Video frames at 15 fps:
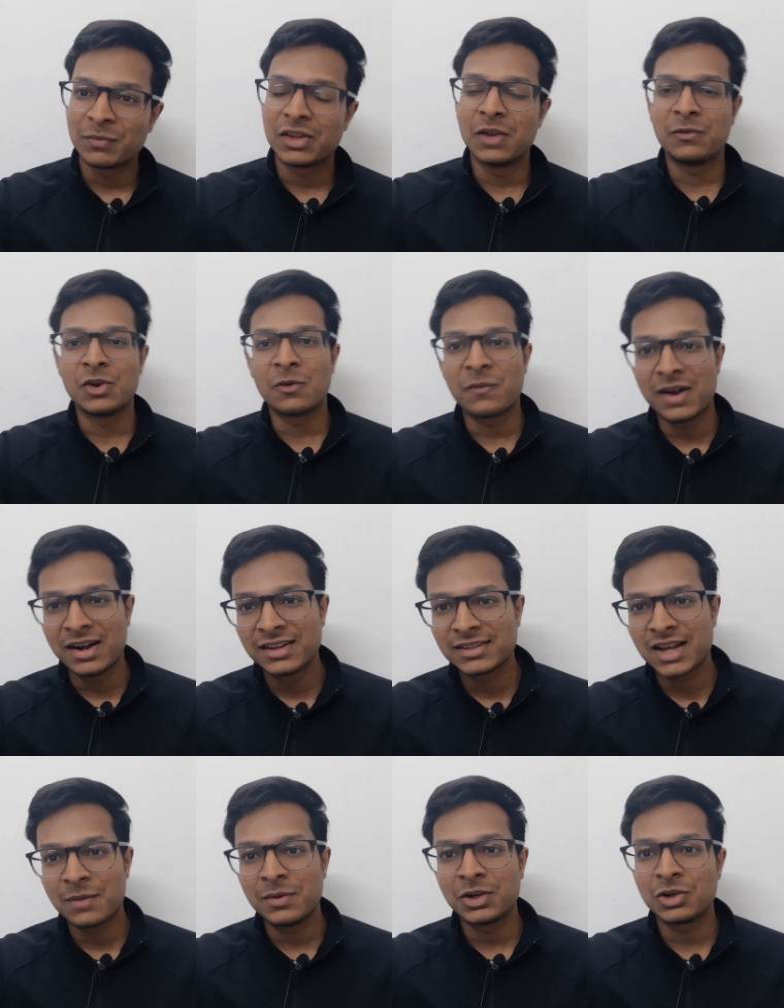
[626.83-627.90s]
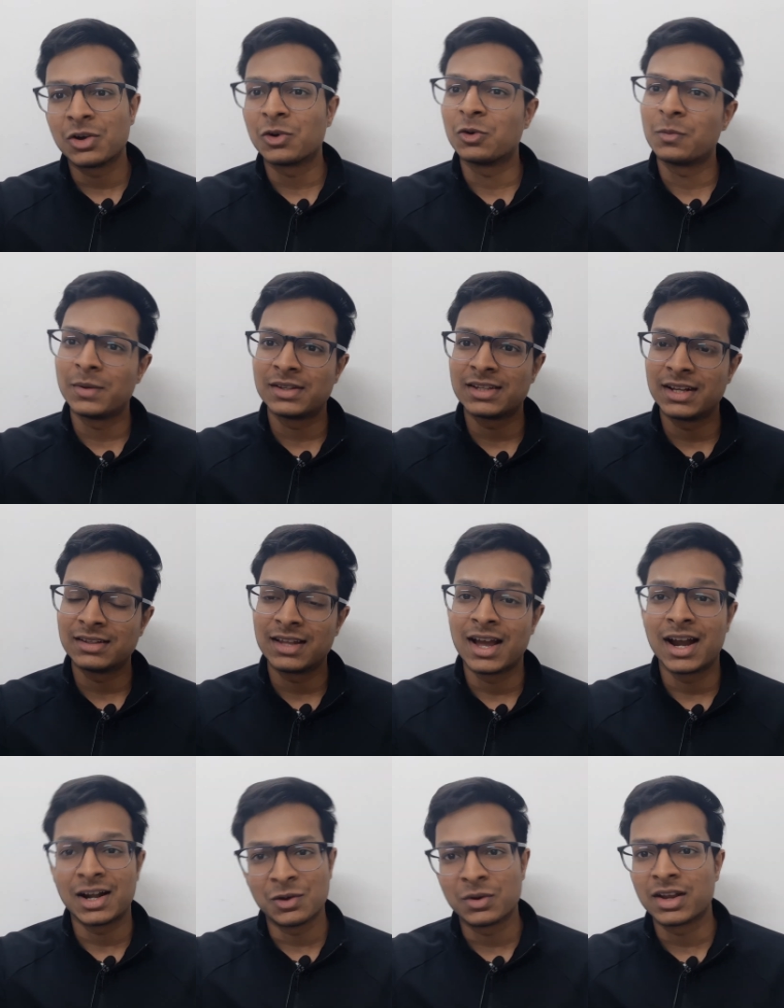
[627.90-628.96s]
If your friend is coming to your room and saying
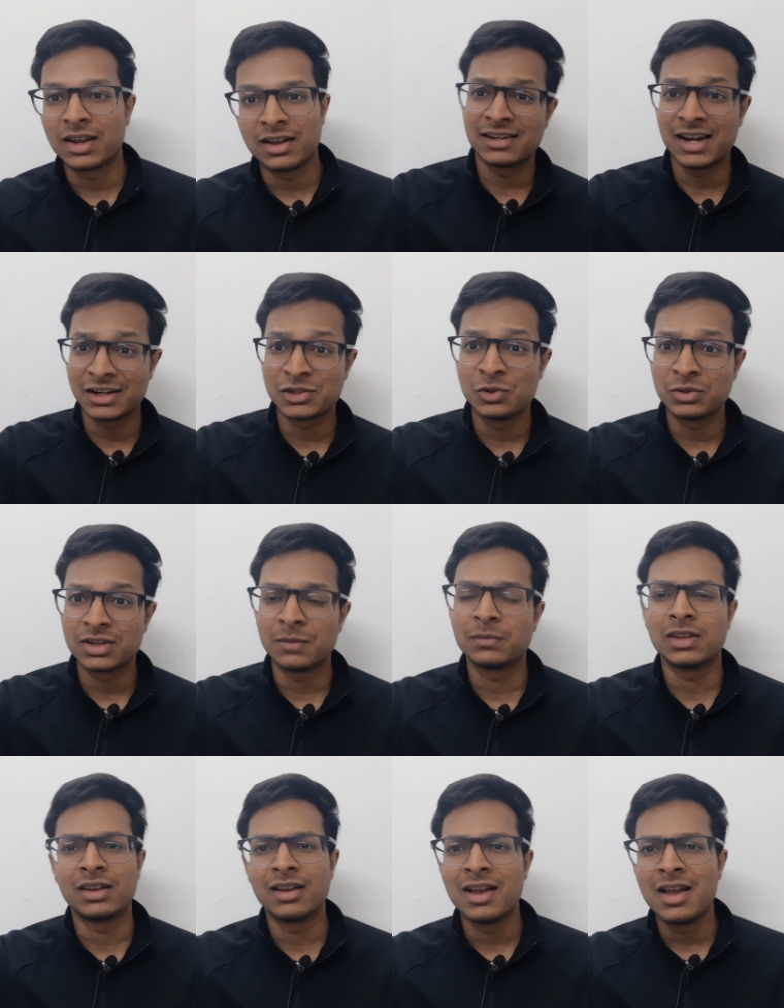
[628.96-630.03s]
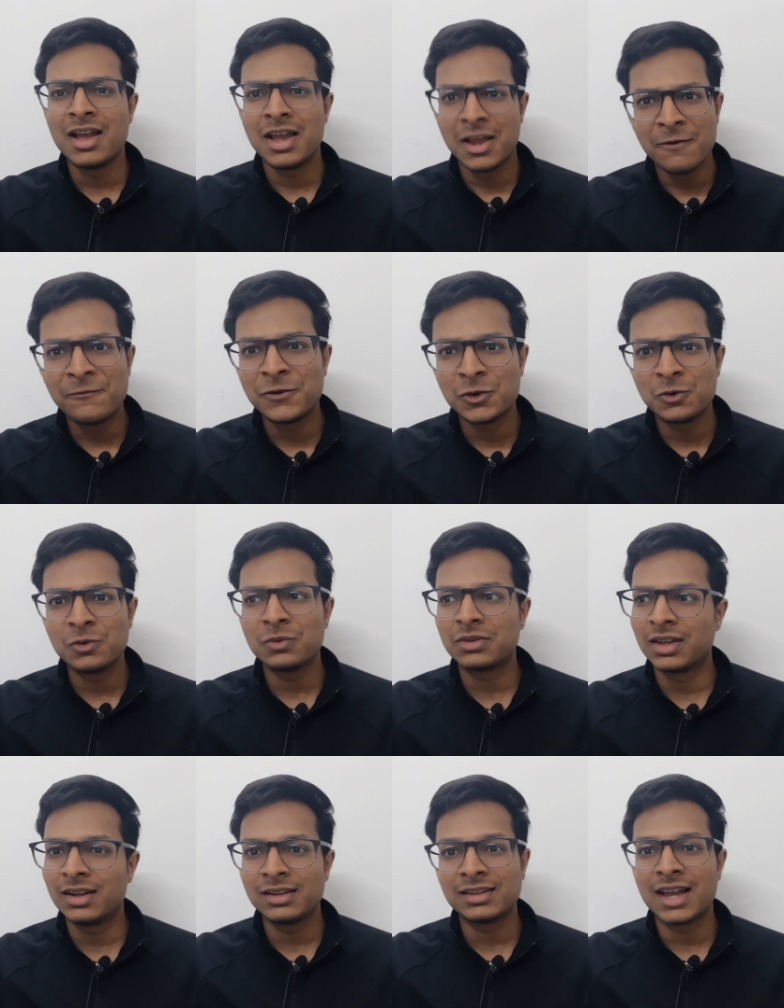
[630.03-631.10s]
that, okay, let's do something. If you
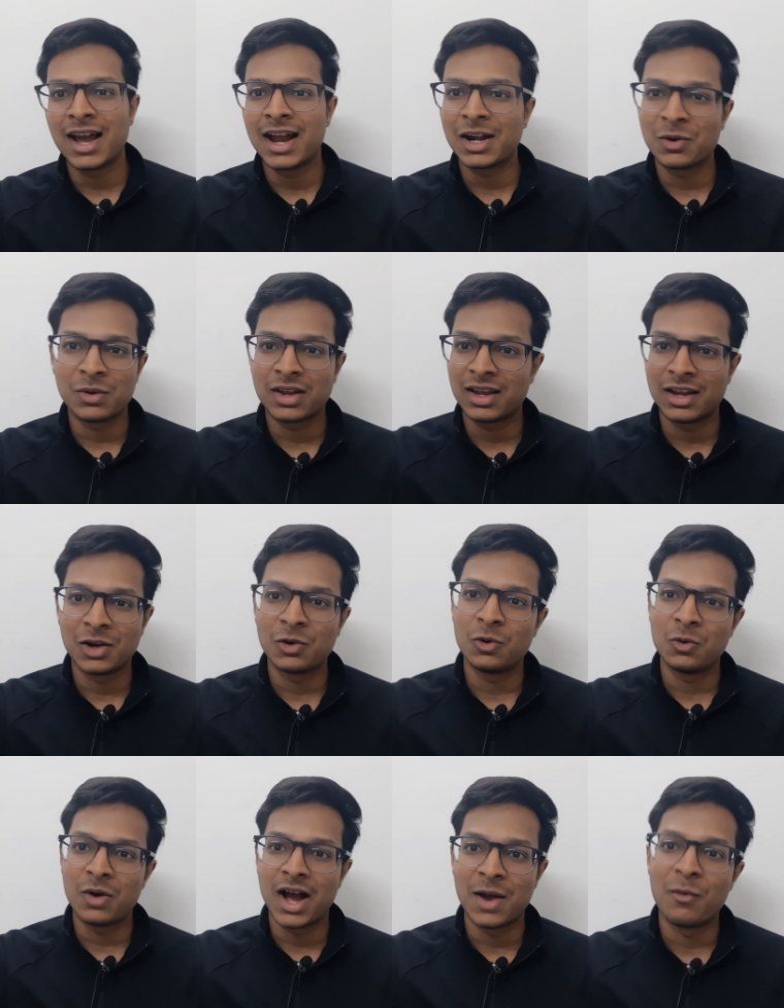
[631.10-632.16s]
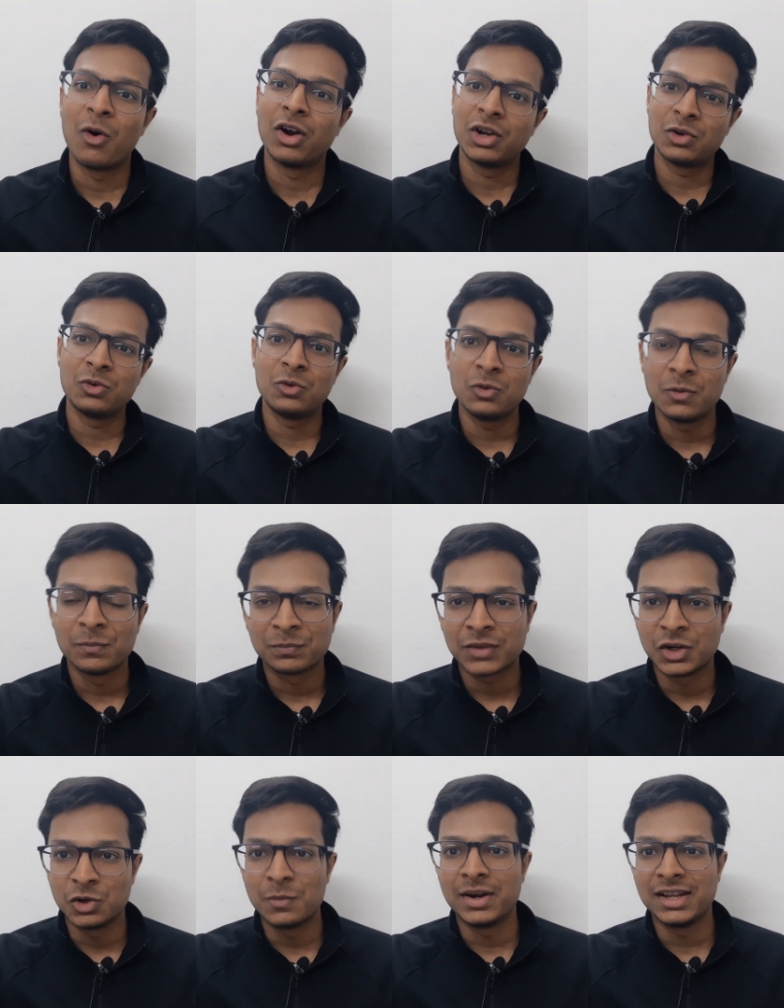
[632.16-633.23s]
think that, okay, no, I want to
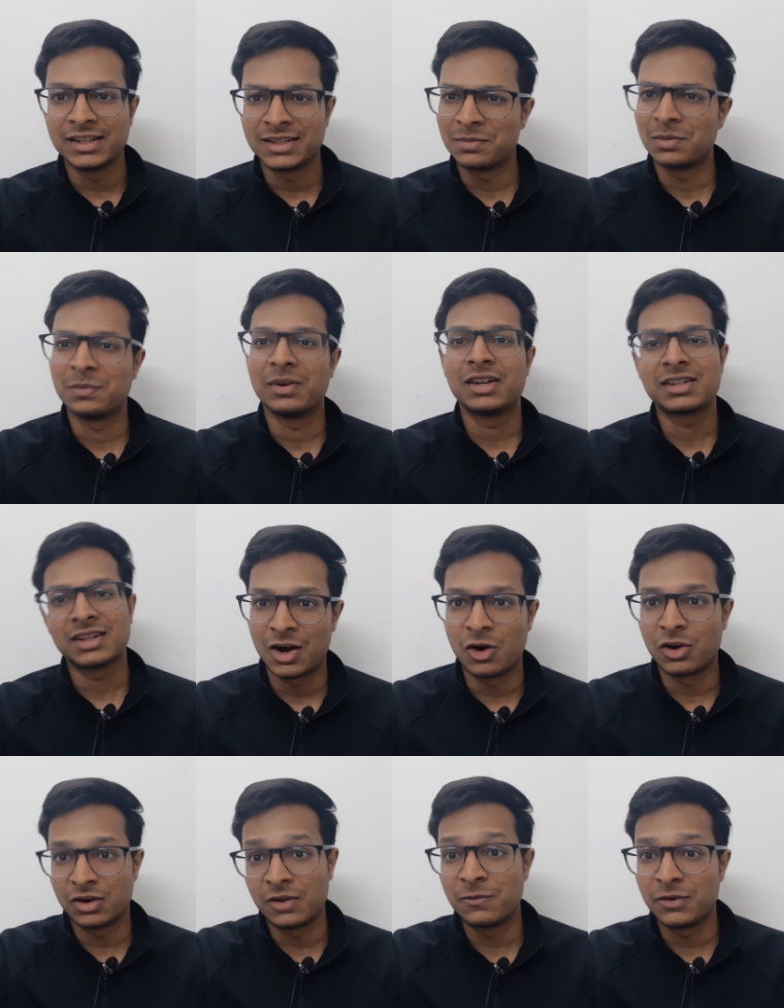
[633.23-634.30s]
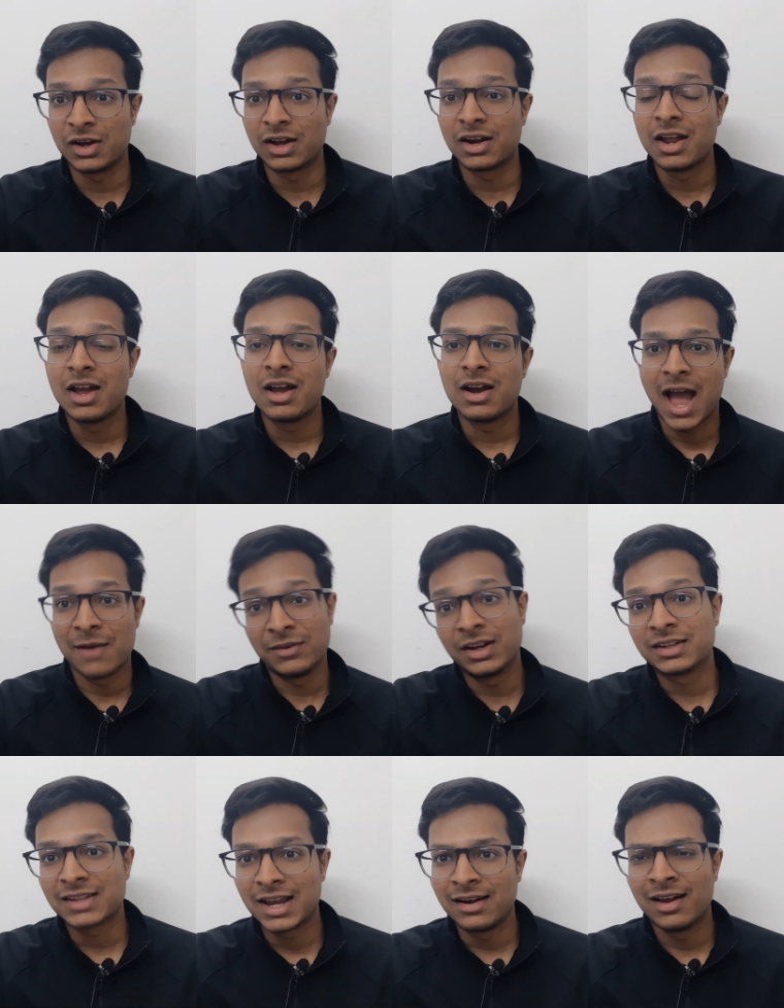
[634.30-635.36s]
do my DSA preparation, or if you are having
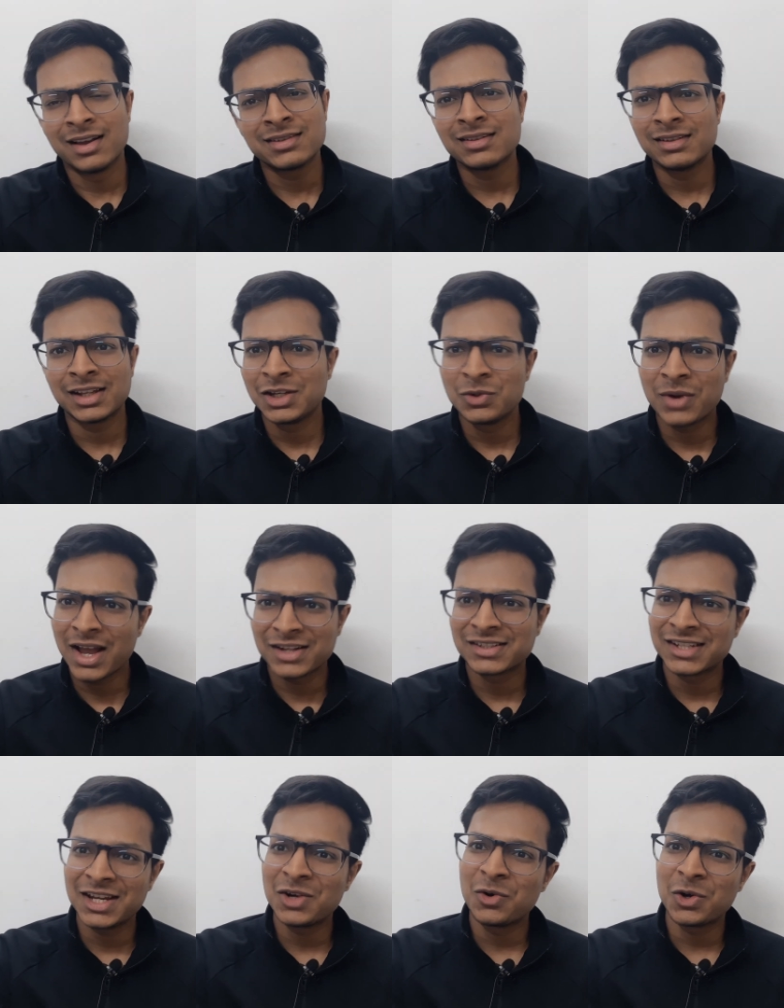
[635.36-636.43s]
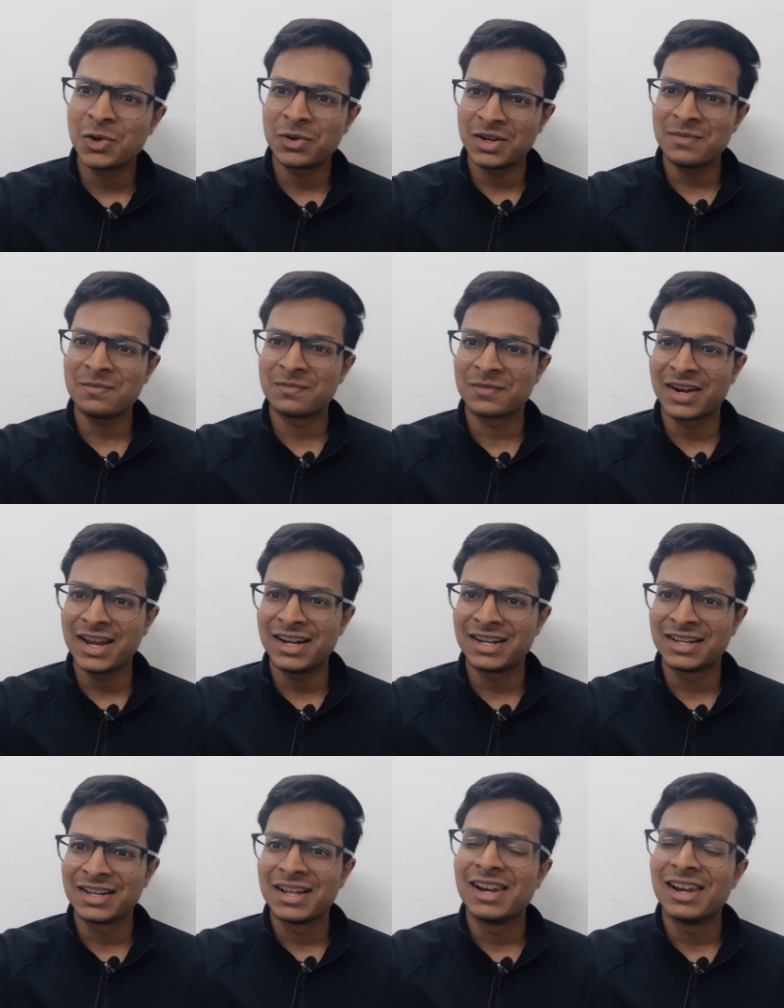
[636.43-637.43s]
a side hustle, then you can say no to him, right?